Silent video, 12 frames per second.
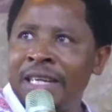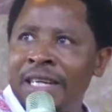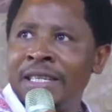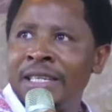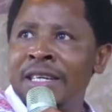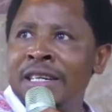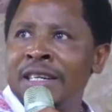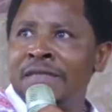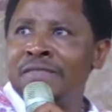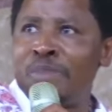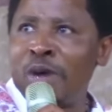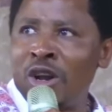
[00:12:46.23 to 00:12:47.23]
L'échec.
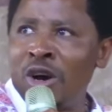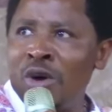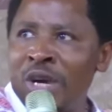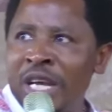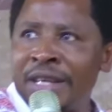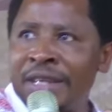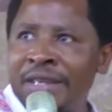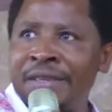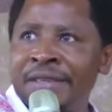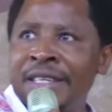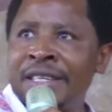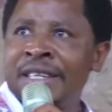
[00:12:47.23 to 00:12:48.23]
Borrowing.
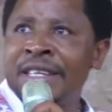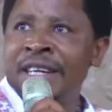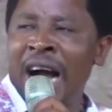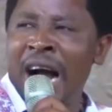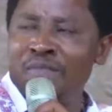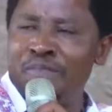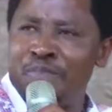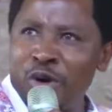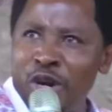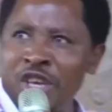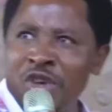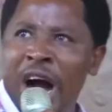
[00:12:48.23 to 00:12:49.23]
I'm pulling
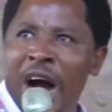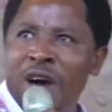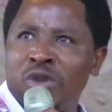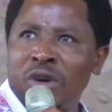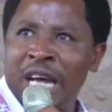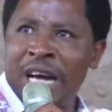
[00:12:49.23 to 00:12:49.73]
you out of that.